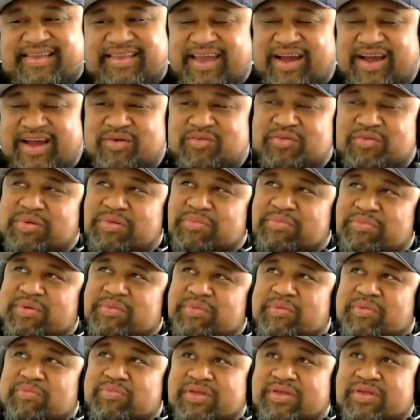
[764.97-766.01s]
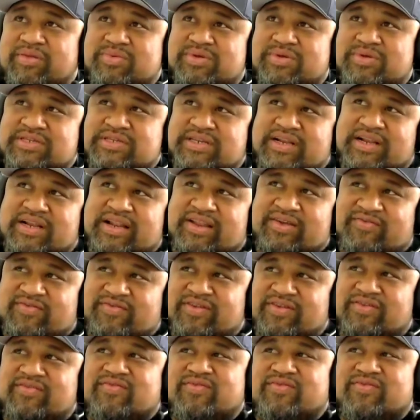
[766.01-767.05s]
Yeah, I remember my brother was in
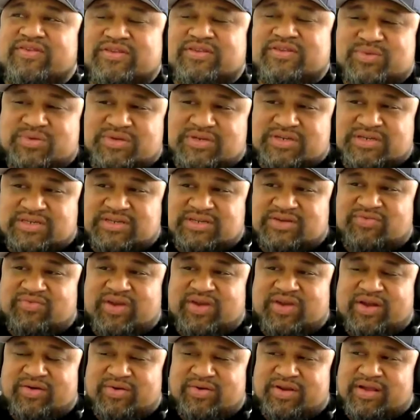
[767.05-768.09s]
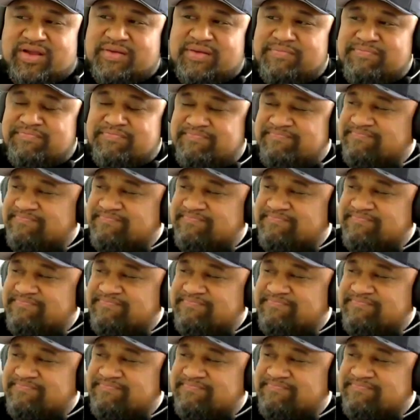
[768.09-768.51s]
Clifton first, which is around uh